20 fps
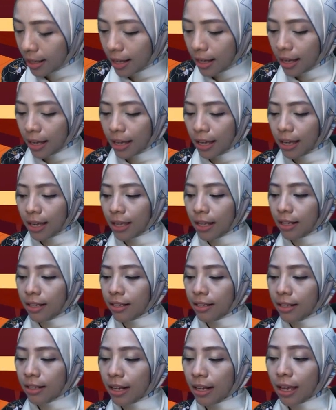
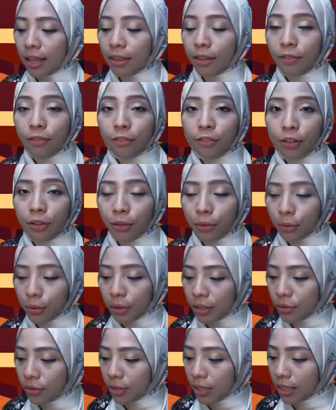and at the fourth
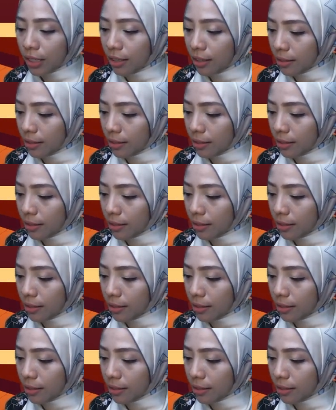quadrant